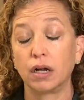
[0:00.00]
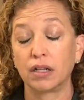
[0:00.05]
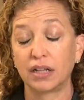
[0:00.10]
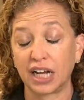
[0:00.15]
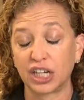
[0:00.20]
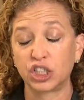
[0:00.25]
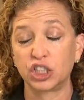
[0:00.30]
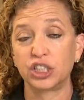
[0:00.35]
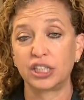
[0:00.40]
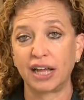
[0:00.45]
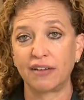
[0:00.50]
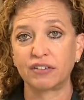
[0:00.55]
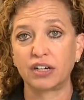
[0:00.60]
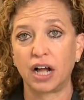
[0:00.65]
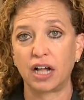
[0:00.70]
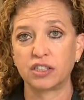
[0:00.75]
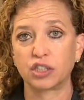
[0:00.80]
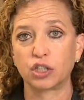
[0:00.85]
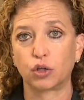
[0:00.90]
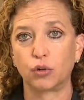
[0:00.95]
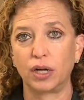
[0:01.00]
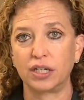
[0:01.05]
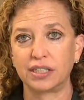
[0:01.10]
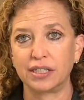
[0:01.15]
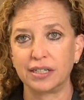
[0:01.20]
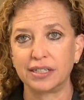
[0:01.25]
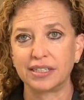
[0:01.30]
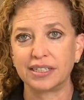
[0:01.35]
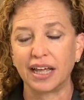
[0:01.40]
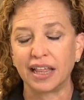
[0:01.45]
Elections have
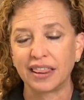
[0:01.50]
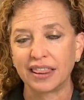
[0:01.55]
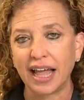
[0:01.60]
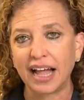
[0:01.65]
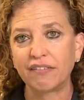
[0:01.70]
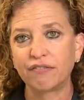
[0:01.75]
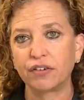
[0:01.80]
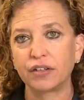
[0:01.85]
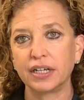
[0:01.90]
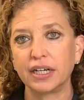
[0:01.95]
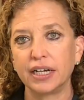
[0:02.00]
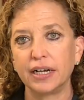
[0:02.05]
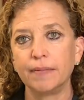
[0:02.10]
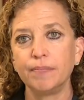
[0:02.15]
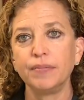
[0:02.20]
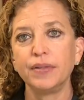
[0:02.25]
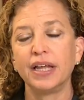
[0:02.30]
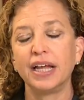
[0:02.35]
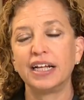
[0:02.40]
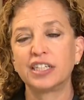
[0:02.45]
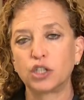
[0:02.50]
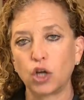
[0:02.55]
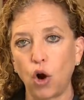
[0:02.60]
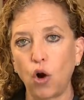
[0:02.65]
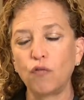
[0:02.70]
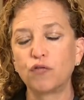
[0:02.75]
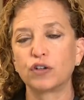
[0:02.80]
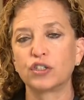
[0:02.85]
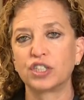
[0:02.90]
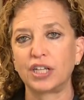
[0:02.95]
consequences. And thankfully, it's
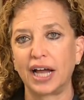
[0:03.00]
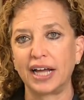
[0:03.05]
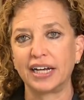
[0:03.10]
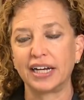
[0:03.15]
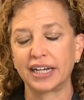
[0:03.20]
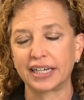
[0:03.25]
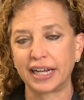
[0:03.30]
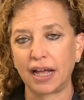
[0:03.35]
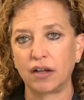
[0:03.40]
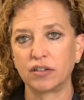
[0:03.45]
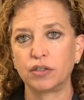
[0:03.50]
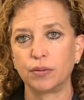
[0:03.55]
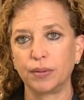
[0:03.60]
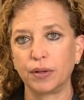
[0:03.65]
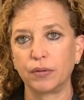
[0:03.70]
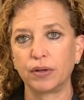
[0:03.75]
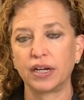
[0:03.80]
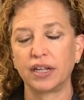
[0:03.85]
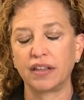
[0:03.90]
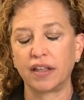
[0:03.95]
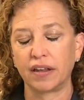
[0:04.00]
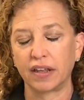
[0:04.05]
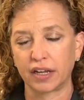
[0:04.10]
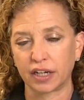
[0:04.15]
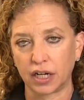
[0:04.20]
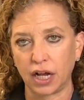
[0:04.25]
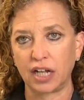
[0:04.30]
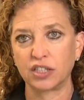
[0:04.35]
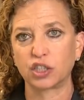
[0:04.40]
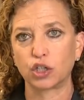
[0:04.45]
oversight and accountability that are the
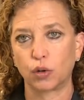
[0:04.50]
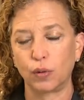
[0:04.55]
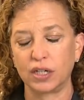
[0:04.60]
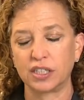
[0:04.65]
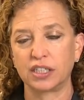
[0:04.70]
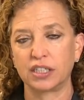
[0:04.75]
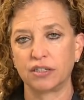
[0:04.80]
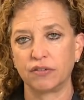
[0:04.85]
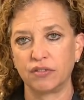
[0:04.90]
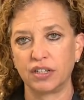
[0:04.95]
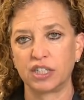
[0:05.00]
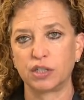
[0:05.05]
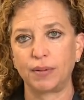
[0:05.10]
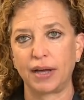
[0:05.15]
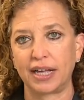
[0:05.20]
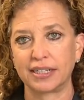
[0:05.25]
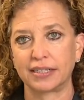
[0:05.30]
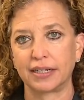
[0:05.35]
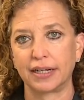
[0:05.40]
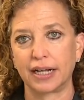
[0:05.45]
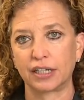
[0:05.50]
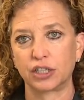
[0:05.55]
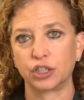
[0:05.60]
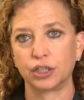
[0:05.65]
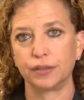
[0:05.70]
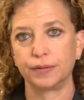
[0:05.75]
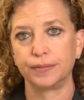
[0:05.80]
consequences of this past election.